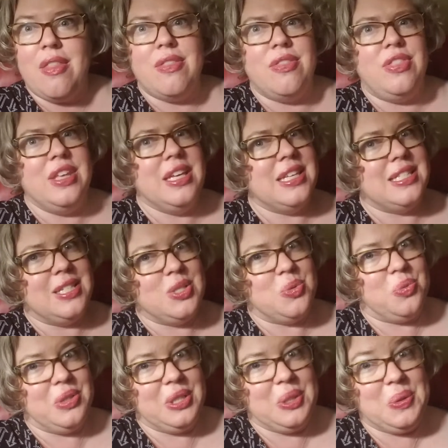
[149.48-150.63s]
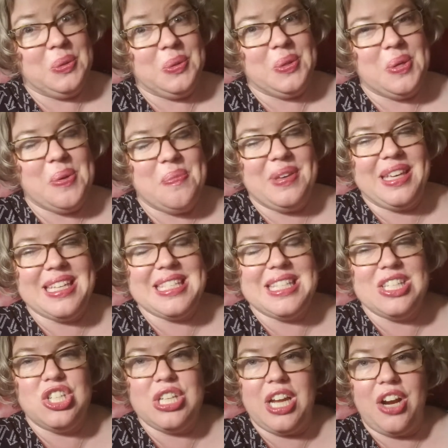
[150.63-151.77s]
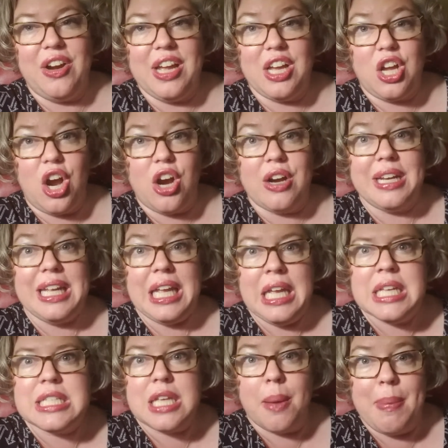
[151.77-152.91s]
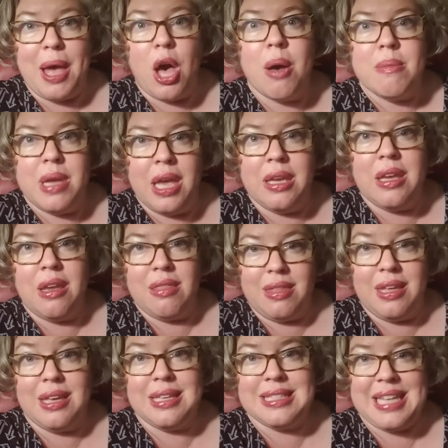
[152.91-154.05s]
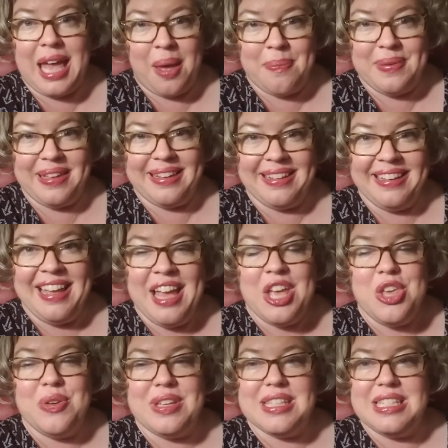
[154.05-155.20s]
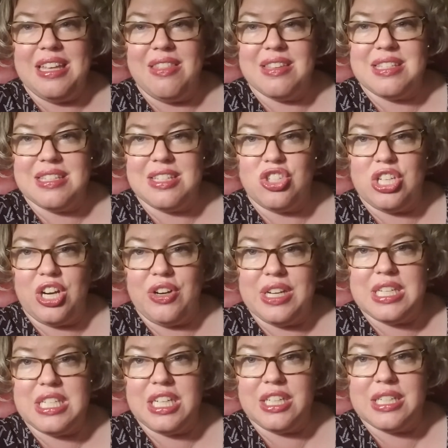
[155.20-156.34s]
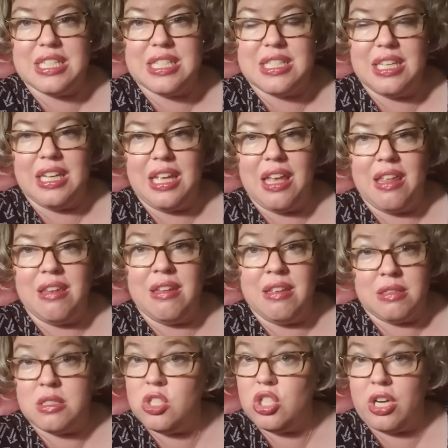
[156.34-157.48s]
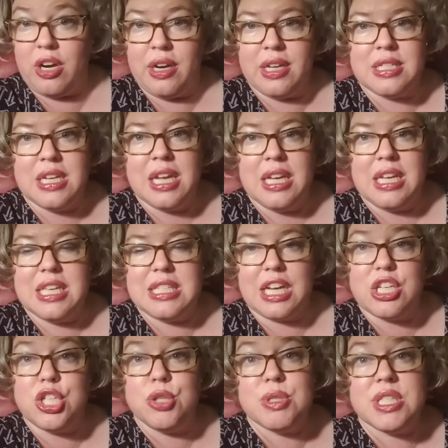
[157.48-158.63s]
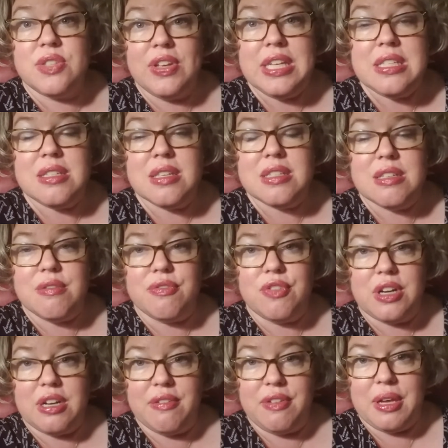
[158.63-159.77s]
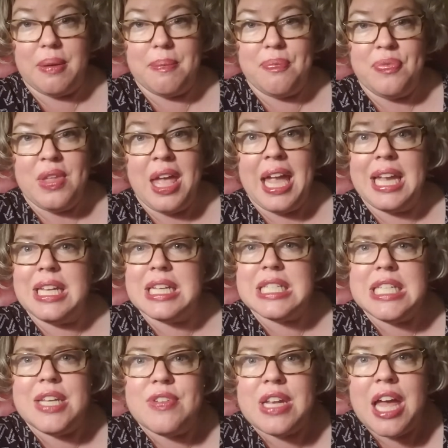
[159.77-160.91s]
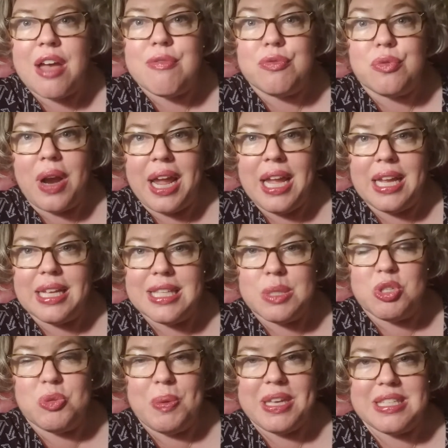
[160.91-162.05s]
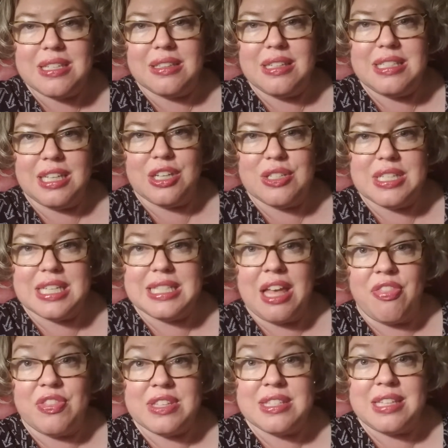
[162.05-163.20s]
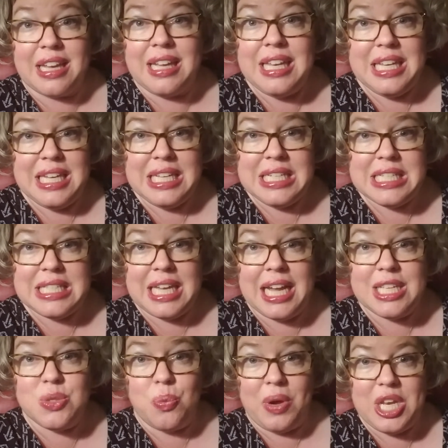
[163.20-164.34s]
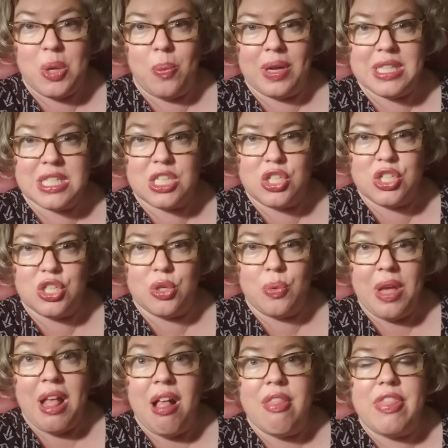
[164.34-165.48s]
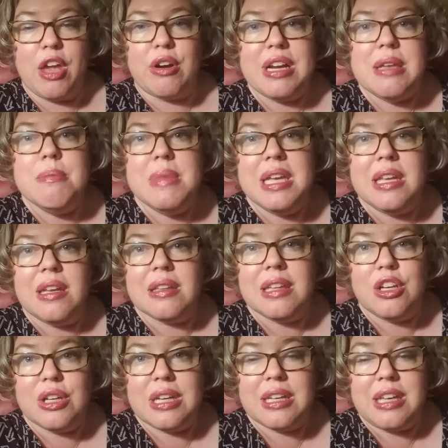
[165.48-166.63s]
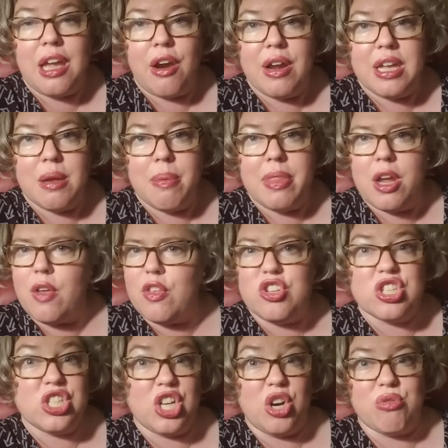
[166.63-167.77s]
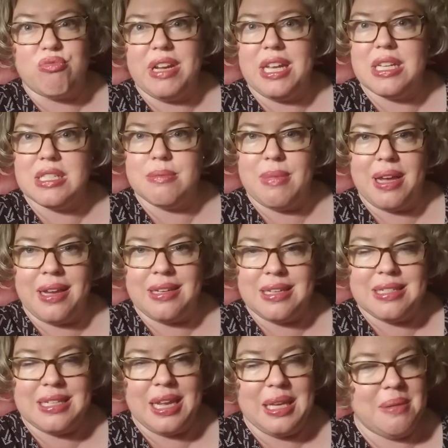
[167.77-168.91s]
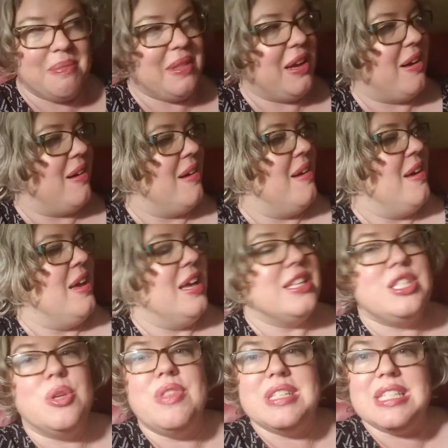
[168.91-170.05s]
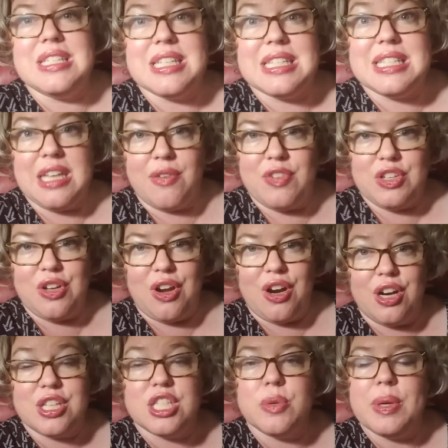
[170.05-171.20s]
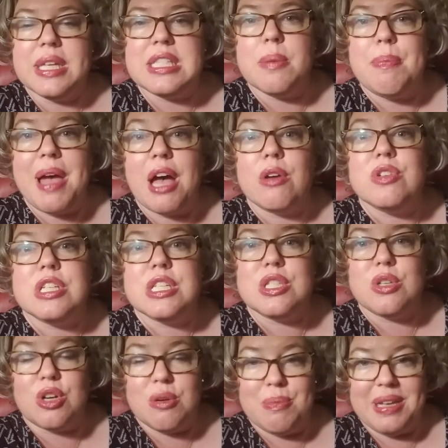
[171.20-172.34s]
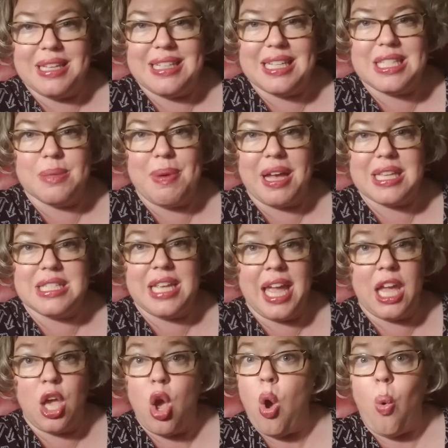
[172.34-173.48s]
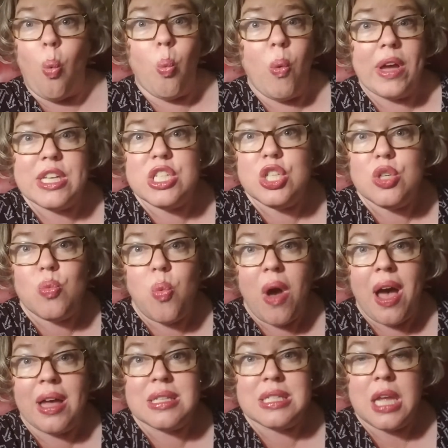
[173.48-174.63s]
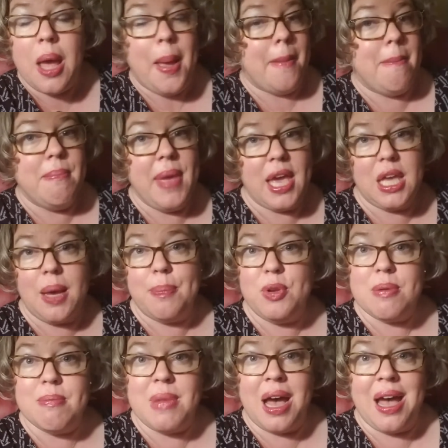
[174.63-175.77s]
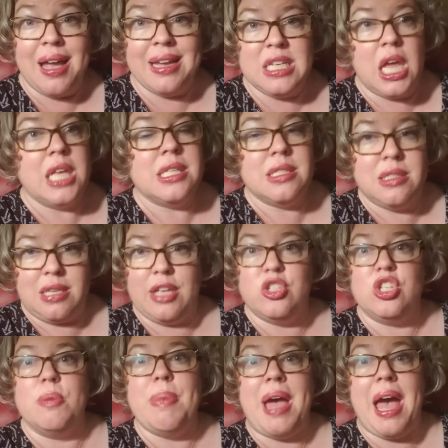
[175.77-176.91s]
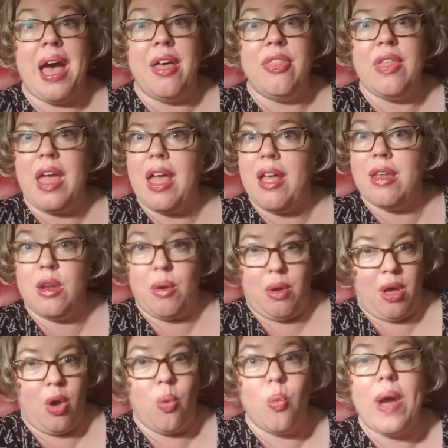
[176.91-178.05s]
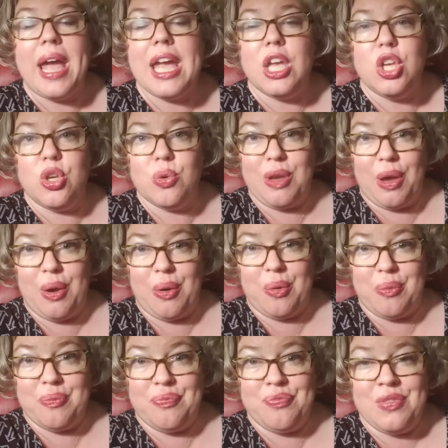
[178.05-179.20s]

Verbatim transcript: this is really cool because the chariot card is about making things happen. You can see this is a charioteer is sitting in his chariot. He's got two sphinxes in front of him. He doesn't even have reins, which basically tells us that the second he decides what he wants to do, they're immediately going to carry him there. They're just going to read his mind and take him there. So this is a seven card. So it's about discernment. It's about saying, what do you want? Make up your mind, set your path, and away you go.